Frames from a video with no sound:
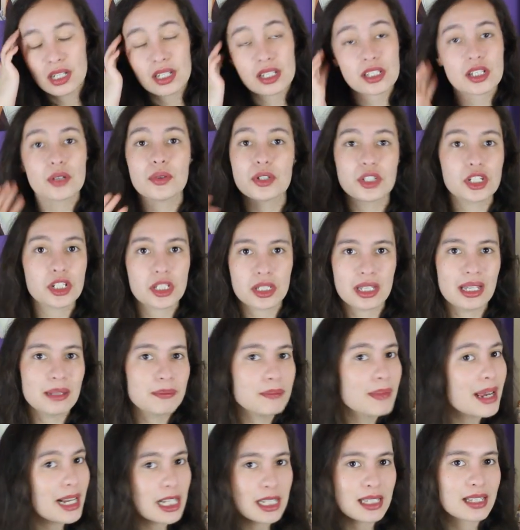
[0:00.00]
So it
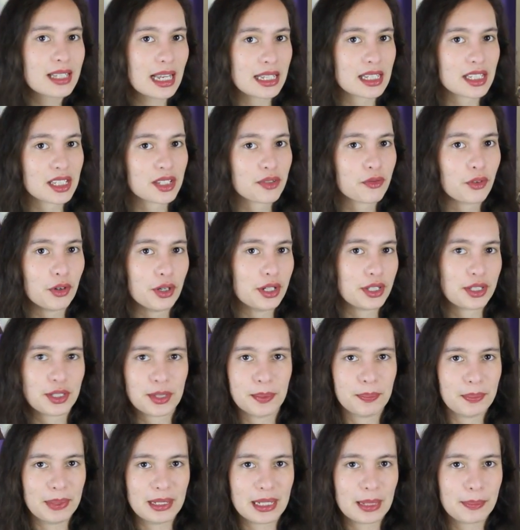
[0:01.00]
makes sense for it
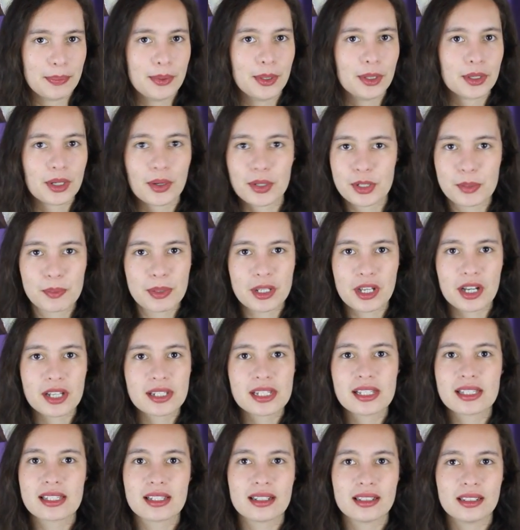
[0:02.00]
to be Capone, also because
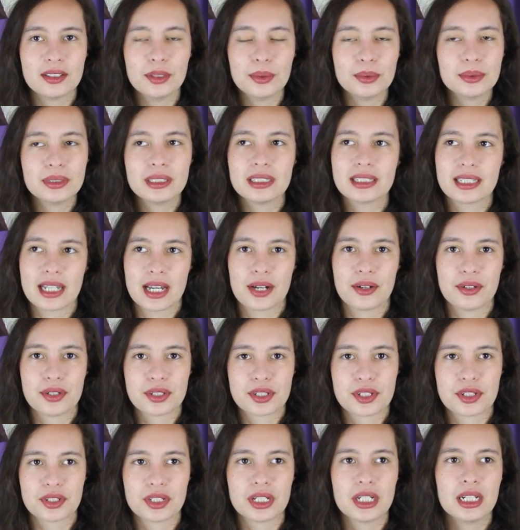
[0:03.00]
he's the only
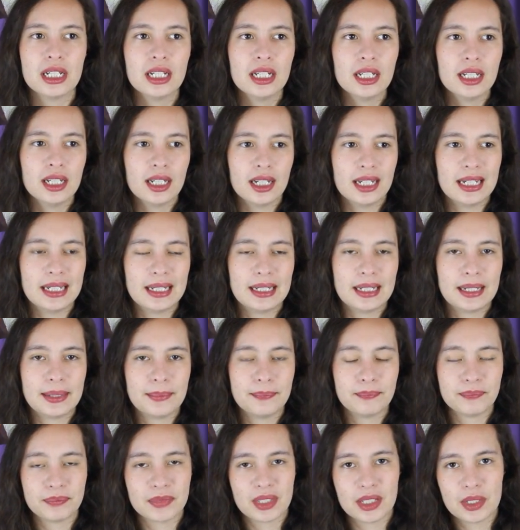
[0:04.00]
character
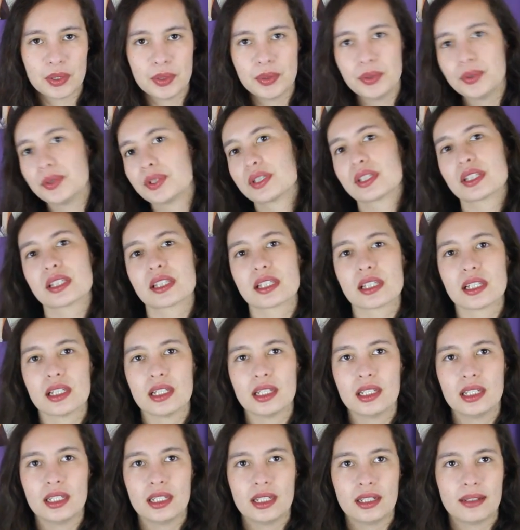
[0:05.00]
whose
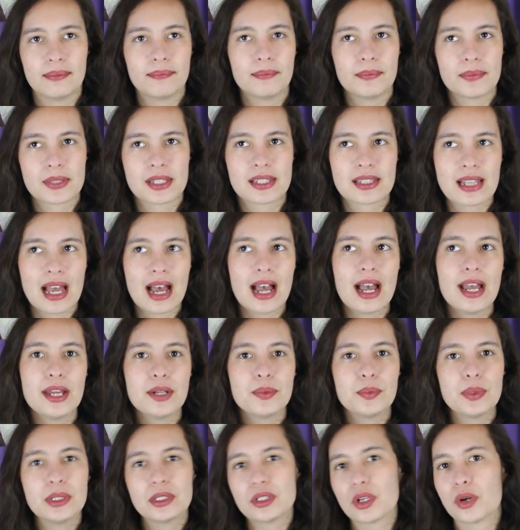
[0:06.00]

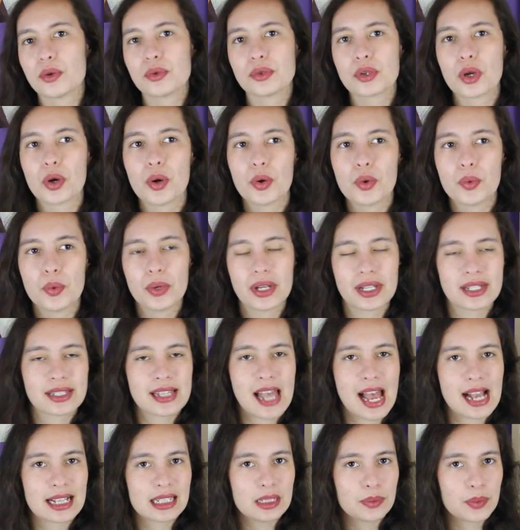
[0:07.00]
side we don't know
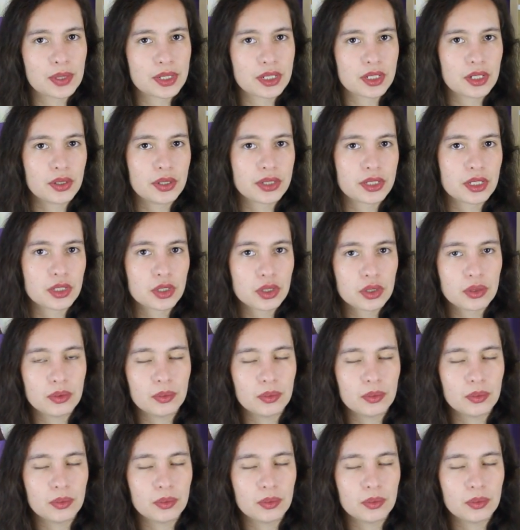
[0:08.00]
exactly what's going to